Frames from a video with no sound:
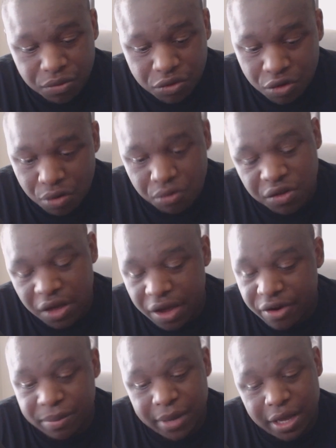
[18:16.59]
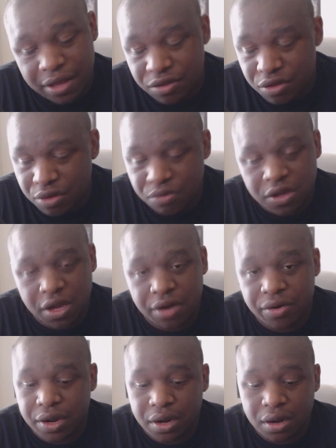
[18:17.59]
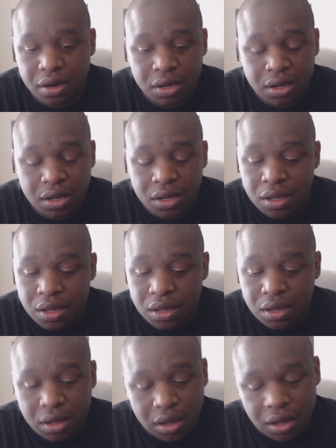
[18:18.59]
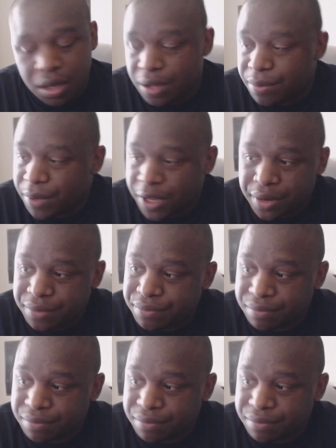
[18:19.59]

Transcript: So scary, man. So scary. Man,